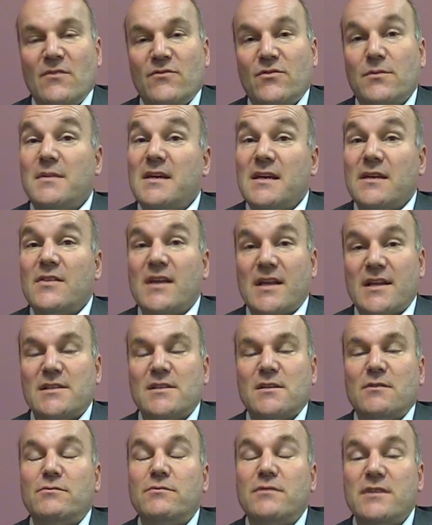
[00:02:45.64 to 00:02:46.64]
For me, that
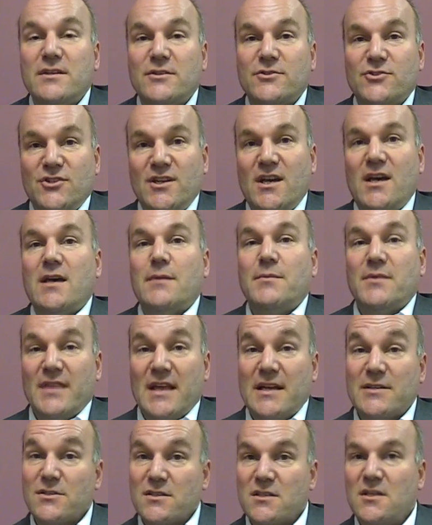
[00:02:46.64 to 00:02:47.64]
is a real shame, and
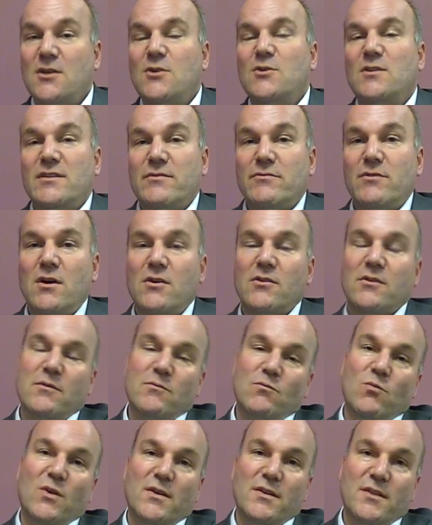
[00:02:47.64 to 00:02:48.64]
that's totally wrong.
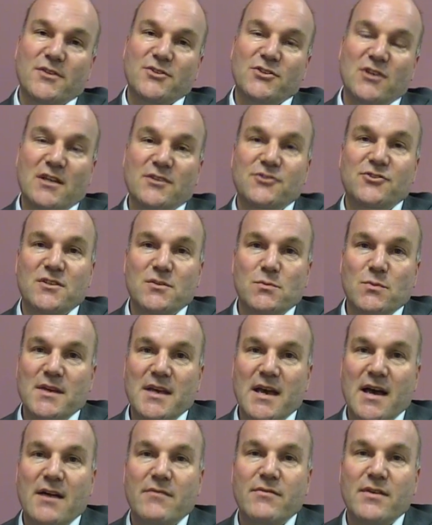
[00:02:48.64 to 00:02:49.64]
And one of the challenges we
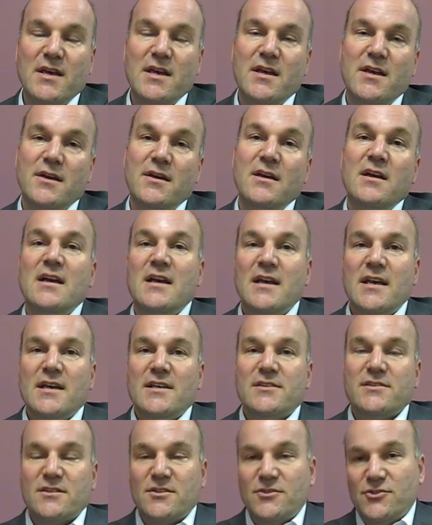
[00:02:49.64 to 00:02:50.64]
have here
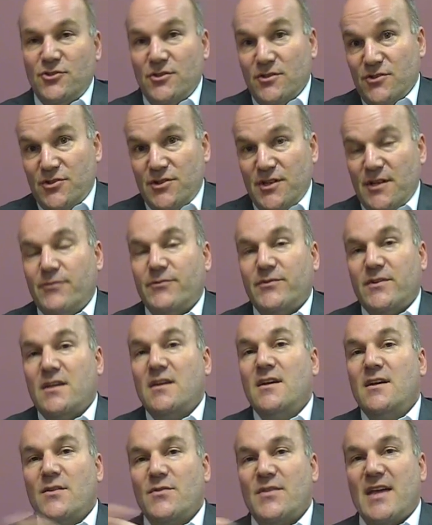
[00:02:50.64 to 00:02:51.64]
is to shift
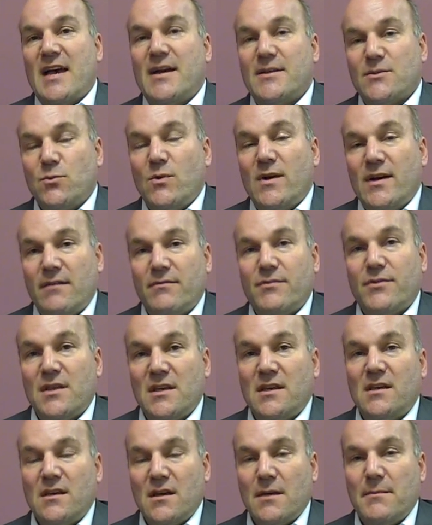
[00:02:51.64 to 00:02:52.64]
that way of
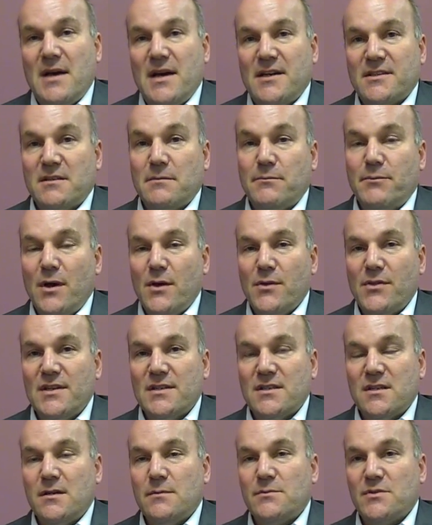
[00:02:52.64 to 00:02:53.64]
thinking about it, both
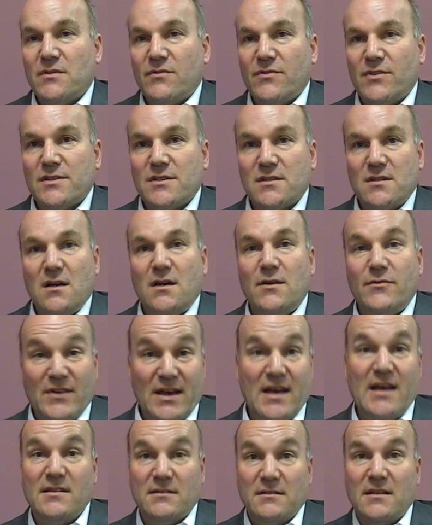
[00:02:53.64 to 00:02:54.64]
in terms of the staff
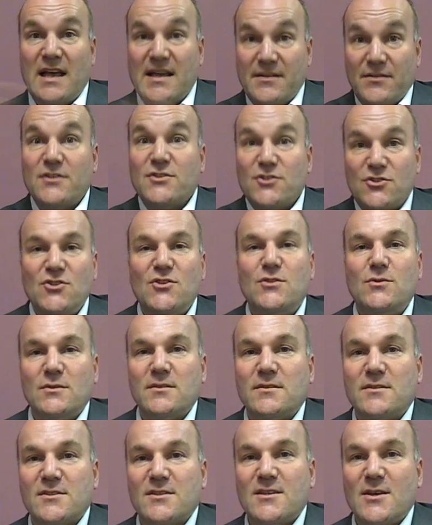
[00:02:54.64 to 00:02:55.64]
and the
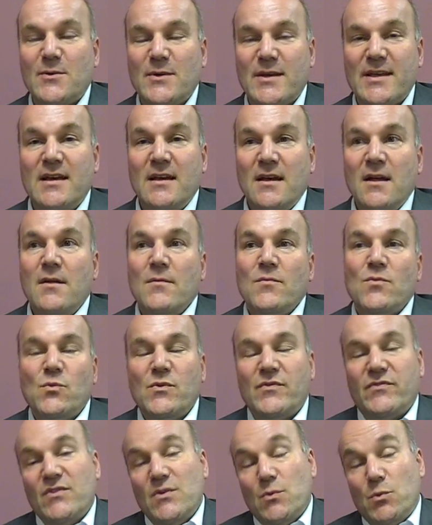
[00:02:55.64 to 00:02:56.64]
students. So
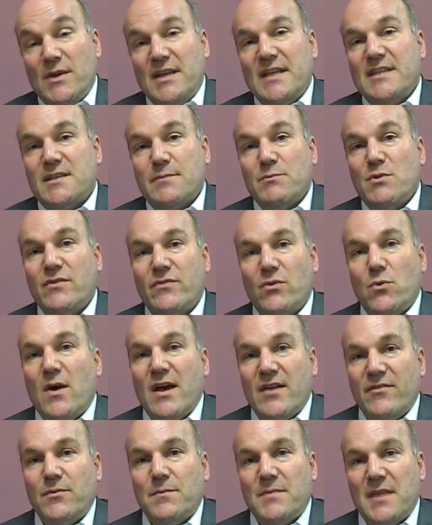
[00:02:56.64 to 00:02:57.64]
we need to move
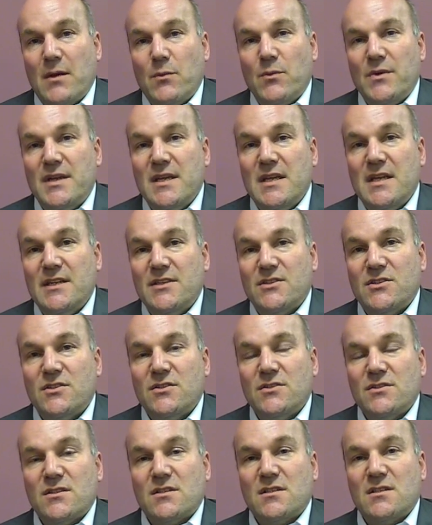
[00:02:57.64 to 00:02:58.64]
away from that. We need
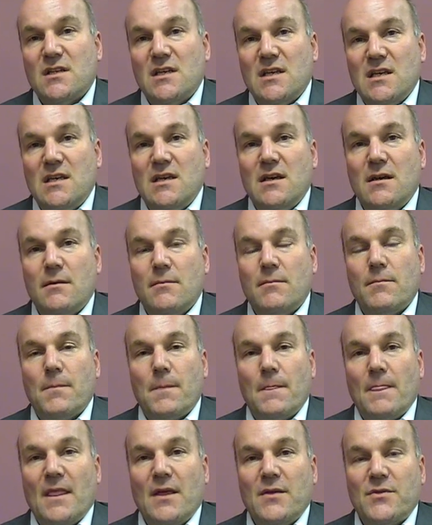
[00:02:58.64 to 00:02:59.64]
to see
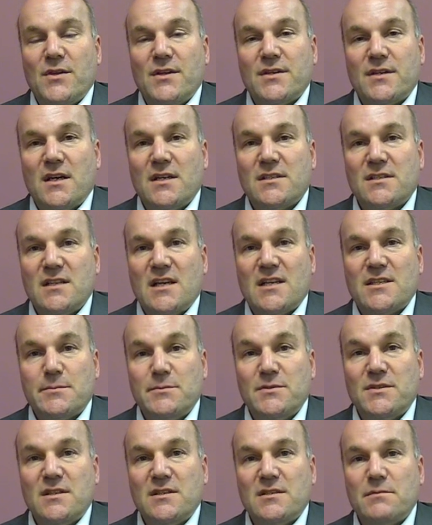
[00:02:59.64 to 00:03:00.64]
that
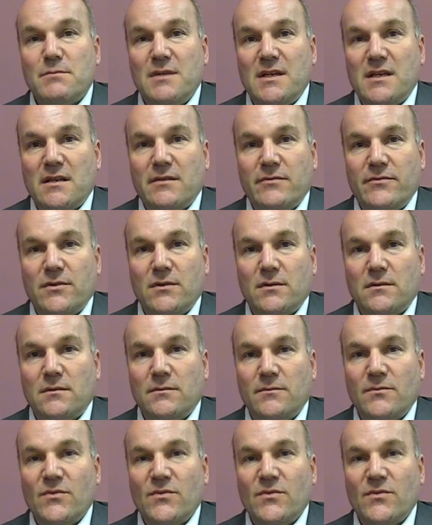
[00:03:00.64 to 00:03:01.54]
assessment is meaningful.